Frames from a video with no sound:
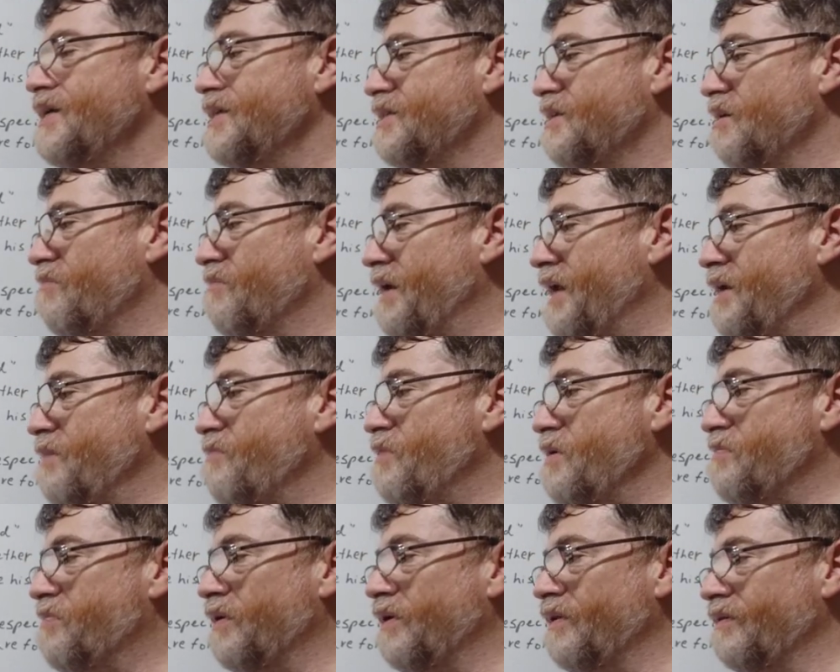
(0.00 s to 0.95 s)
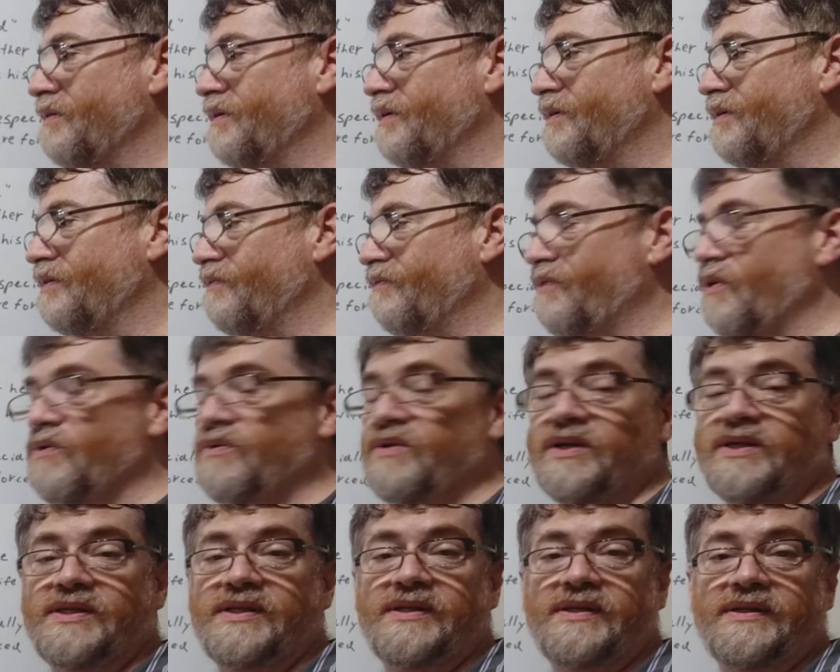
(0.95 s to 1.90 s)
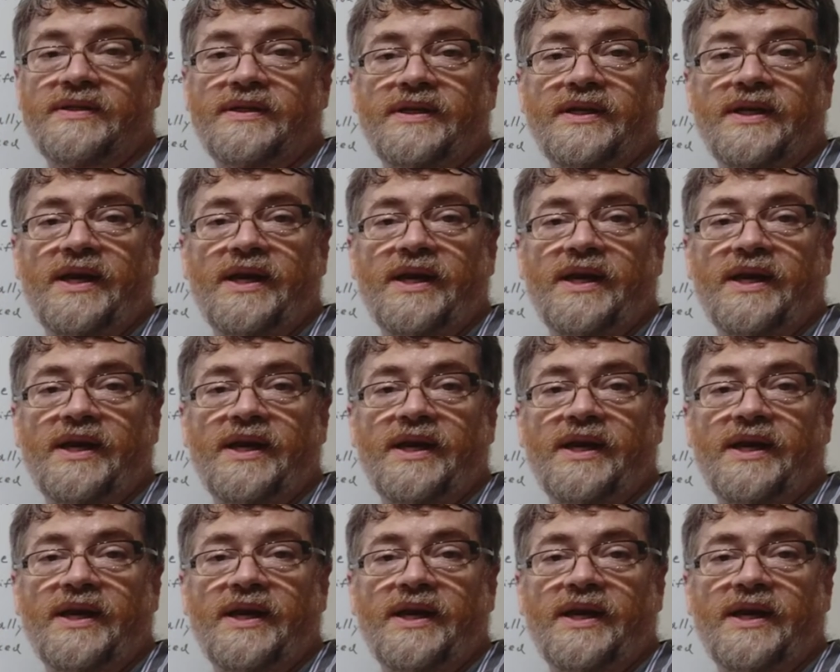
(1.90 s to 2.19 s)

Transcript: So many people focus,